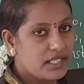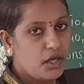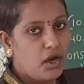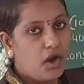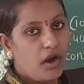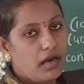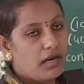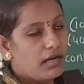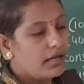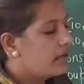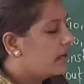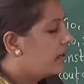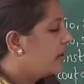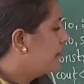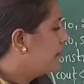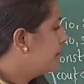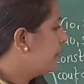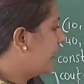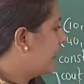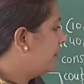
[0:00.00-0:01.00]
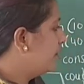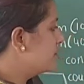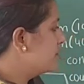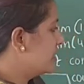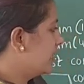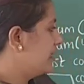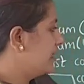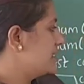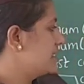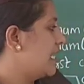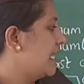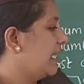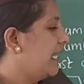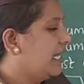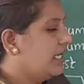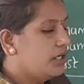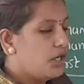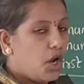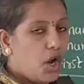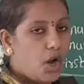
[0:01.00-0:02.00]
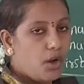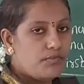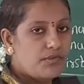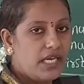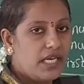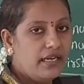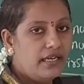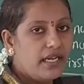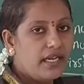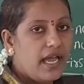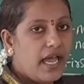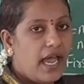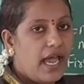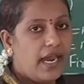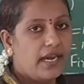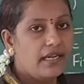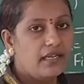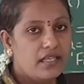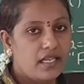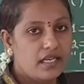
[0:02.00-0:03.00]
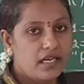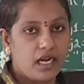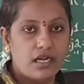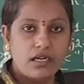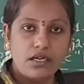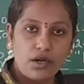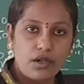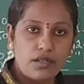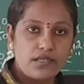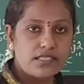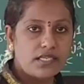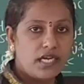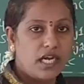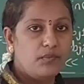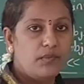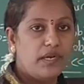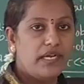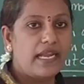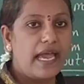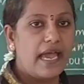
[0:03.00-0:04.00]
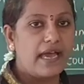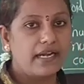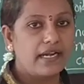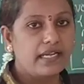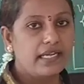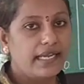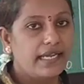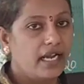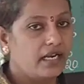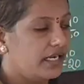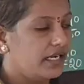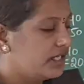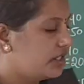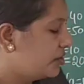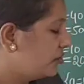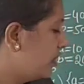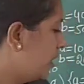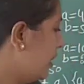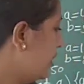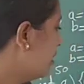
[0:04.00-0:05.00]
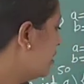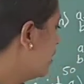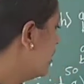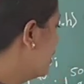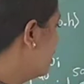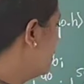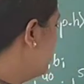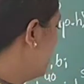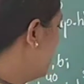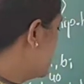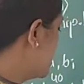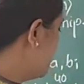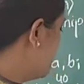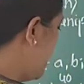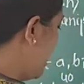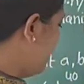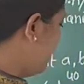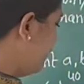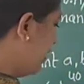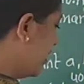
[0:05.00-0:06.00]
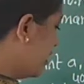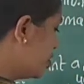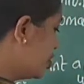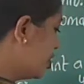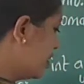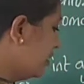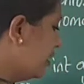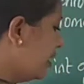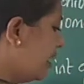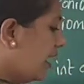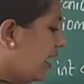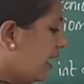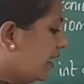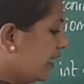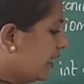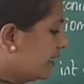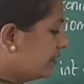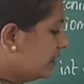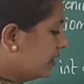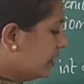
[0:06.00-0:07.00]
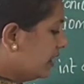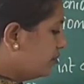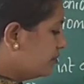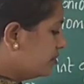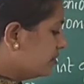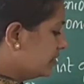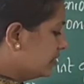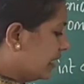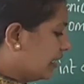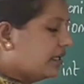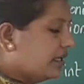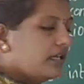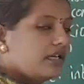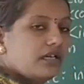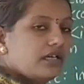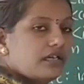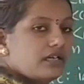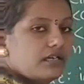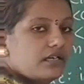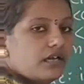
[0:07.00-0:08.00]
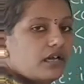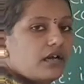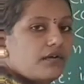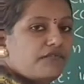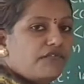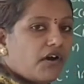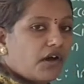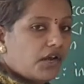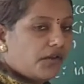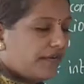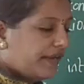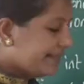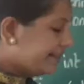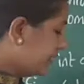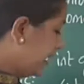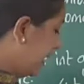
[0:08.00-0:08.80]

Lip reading: is called by using the second object, and the control statement directly connects to the display function and executes the following